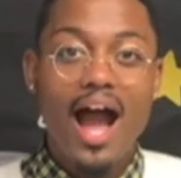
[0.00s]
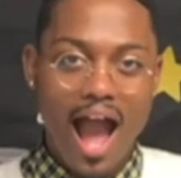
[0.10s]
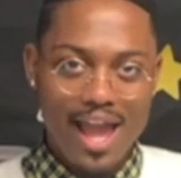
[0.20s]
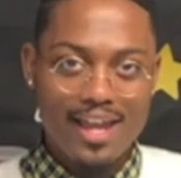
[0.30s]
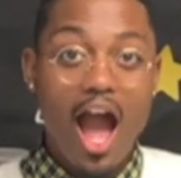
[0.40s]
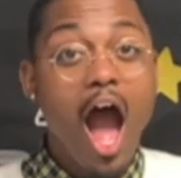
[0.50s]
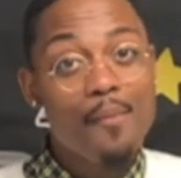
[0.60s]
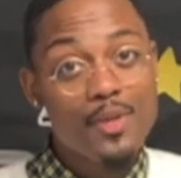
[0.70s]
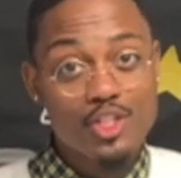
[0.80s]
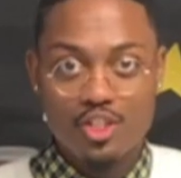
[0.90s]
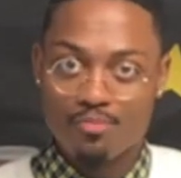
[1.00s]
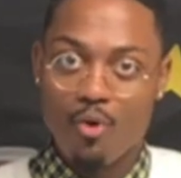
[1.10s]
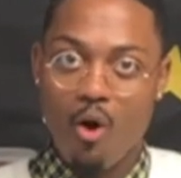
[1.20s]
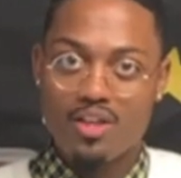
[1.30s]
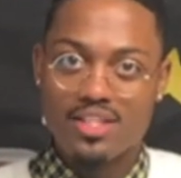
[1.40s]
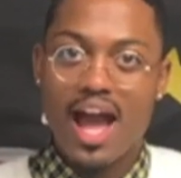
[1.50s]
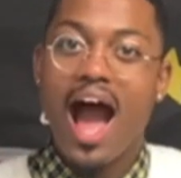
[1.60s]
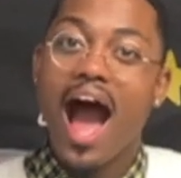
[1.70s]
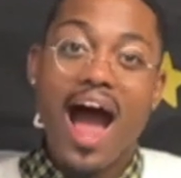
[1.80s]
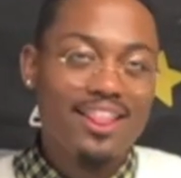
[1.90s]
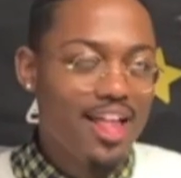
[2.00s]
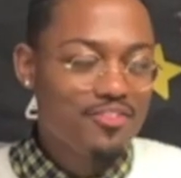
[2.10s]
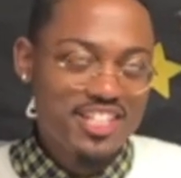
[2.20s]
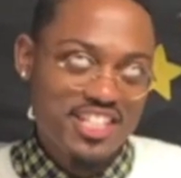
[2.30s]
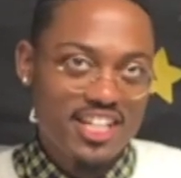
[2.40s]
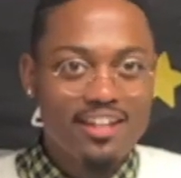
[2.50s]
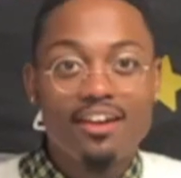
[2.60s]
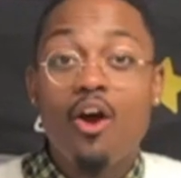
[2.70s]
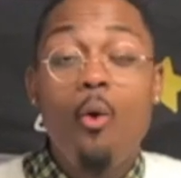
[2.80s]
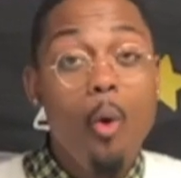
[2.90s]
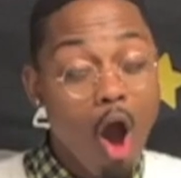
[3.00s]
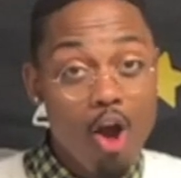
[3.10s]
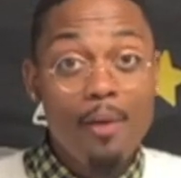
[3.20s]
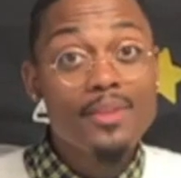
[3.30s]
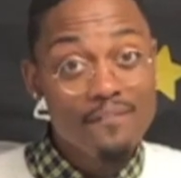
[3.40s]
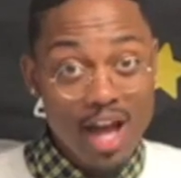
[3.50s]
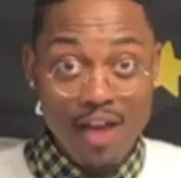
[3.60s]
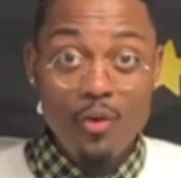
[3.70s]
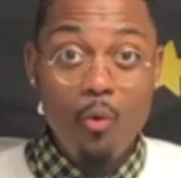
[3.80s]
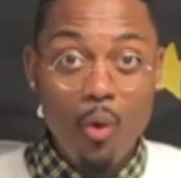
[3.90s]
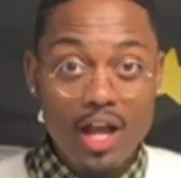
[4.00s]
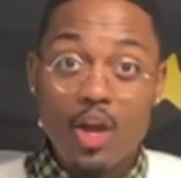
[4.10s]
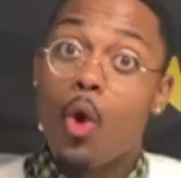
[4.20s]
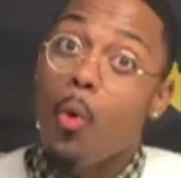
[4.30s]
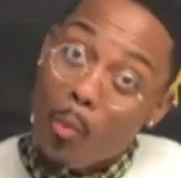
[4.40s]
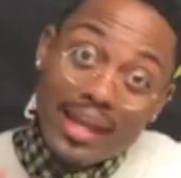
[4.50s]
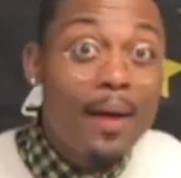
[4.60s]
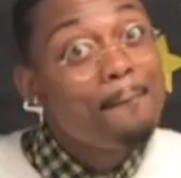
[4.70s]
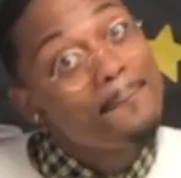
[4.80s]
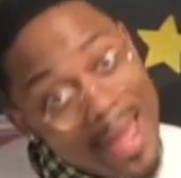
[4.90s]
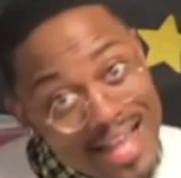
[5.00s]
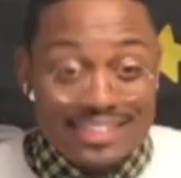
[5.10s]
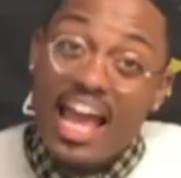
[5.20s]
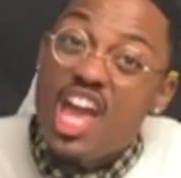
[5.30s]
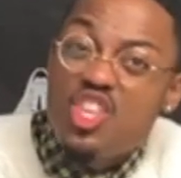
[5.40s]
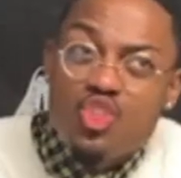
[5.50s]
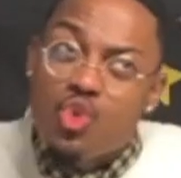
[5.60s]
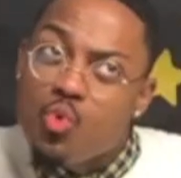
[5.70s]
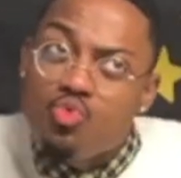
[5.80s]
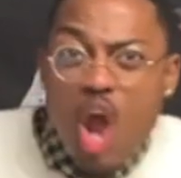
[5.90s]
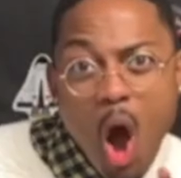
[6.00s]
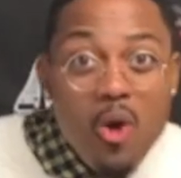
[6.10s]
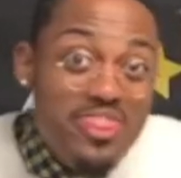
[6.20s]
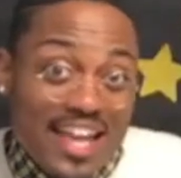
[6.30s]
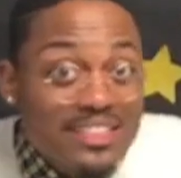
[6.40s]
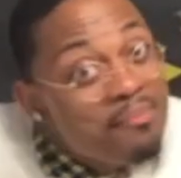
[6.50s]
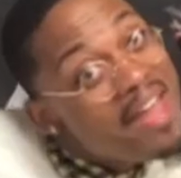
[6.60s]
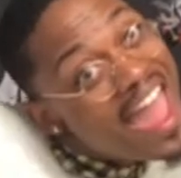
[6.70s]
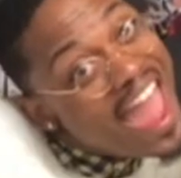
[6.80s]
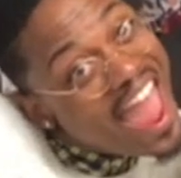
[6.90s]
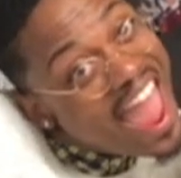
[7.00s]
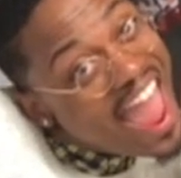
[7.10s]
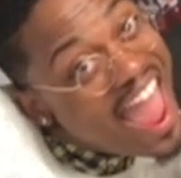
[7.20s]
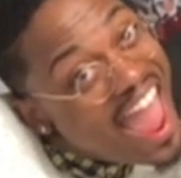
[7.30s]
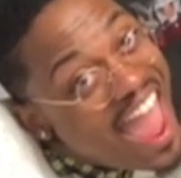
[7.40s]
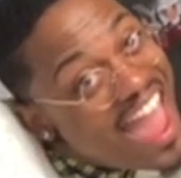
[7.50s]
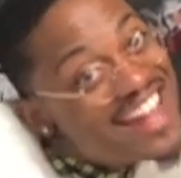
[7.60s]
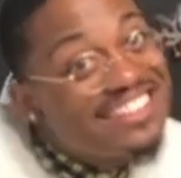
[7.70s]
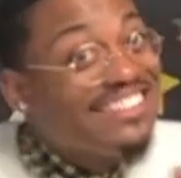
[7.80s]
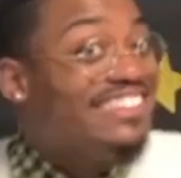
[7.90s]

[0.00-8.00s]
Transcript: Hi, I'm Mr. Smalls. I love teaching. Welcome to 501. We the best, and you know this, man.